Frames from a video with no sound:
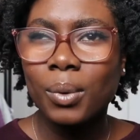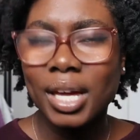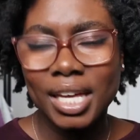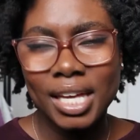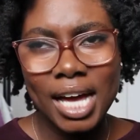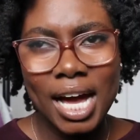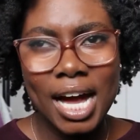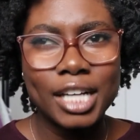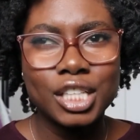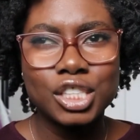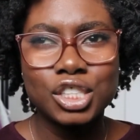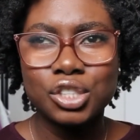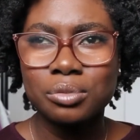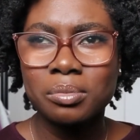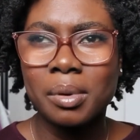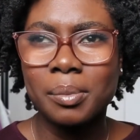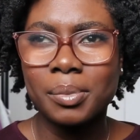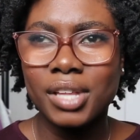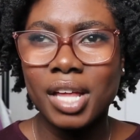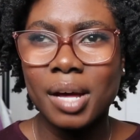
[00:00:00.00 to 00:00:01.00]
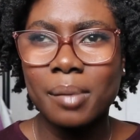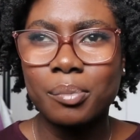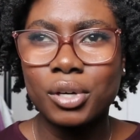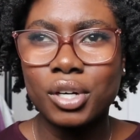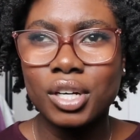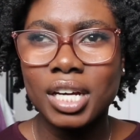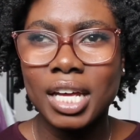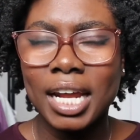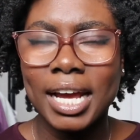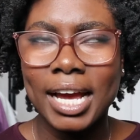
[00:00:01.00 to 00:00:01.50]
yeah, I do remember that
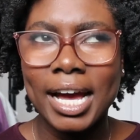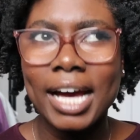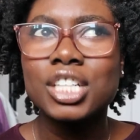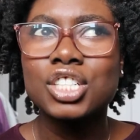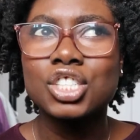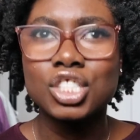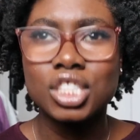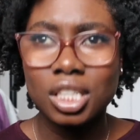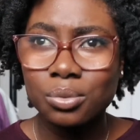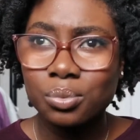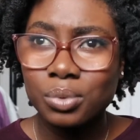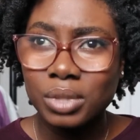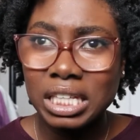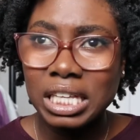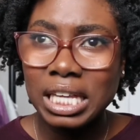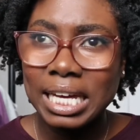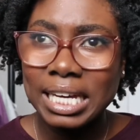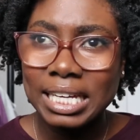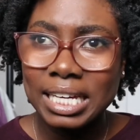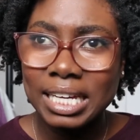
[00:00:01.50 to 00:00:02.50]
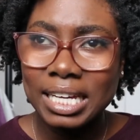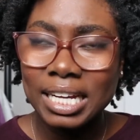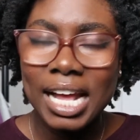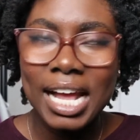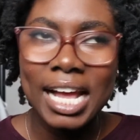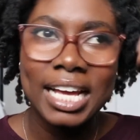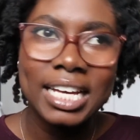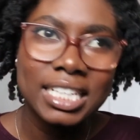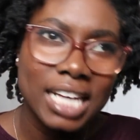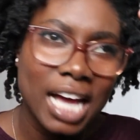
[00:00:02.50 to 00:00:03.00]
book, and I actually did really like it.
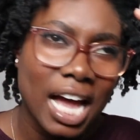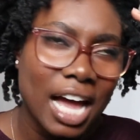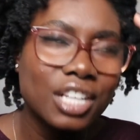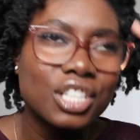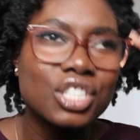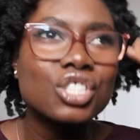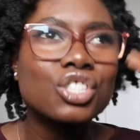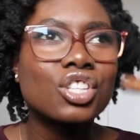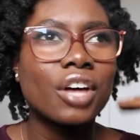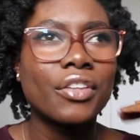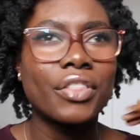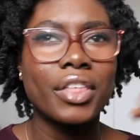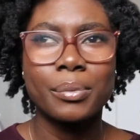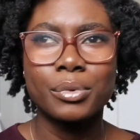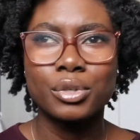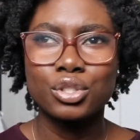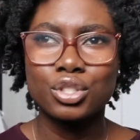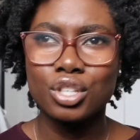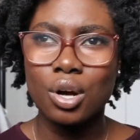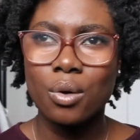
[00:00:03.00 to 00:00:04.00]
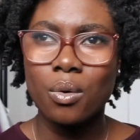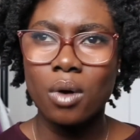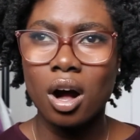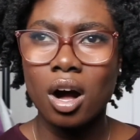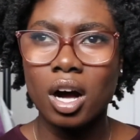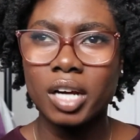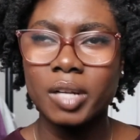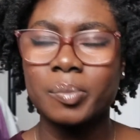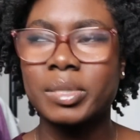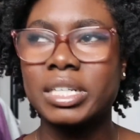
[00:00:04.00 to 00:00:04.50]
And I just thought that was so
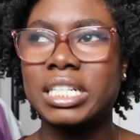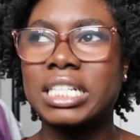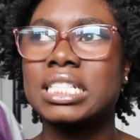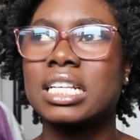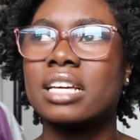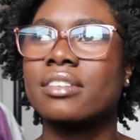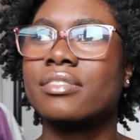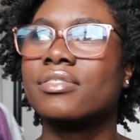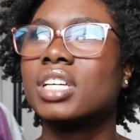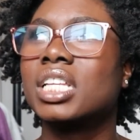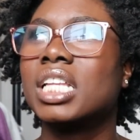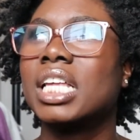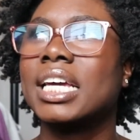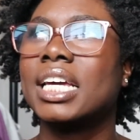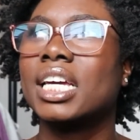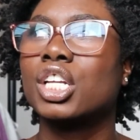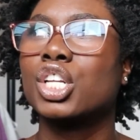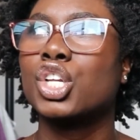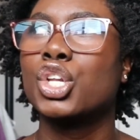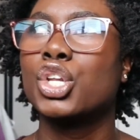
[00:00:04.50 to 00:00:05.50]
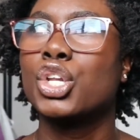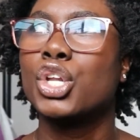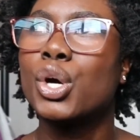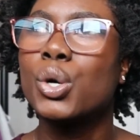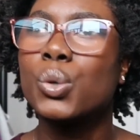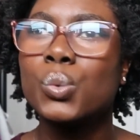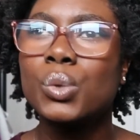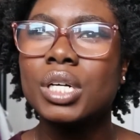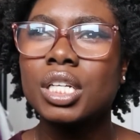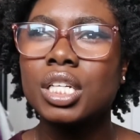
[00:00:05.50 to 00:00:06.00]
odd because I feel like no
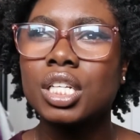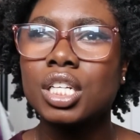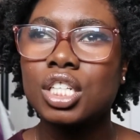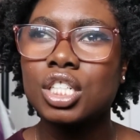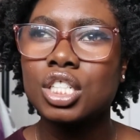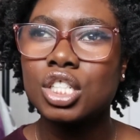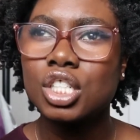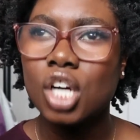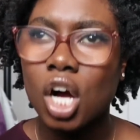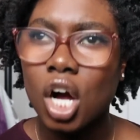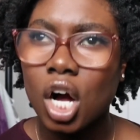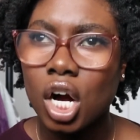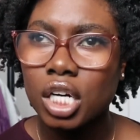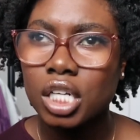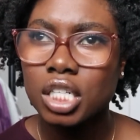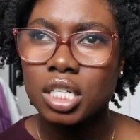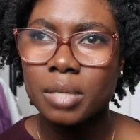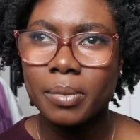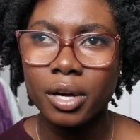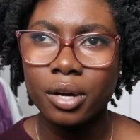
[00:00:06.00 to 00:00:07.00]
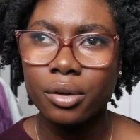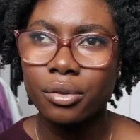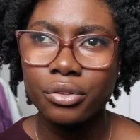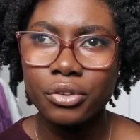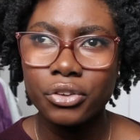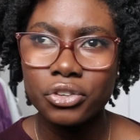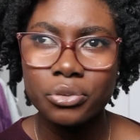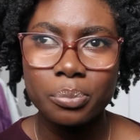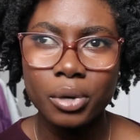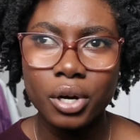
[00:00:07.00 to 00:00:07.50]
one talked about
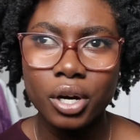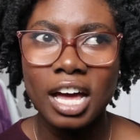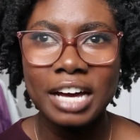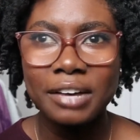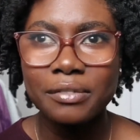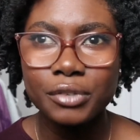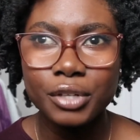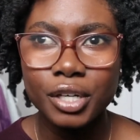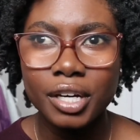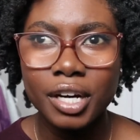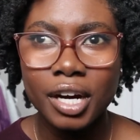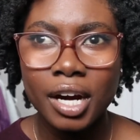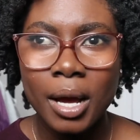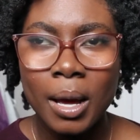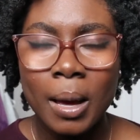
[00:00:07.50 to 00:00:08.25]
this book ever.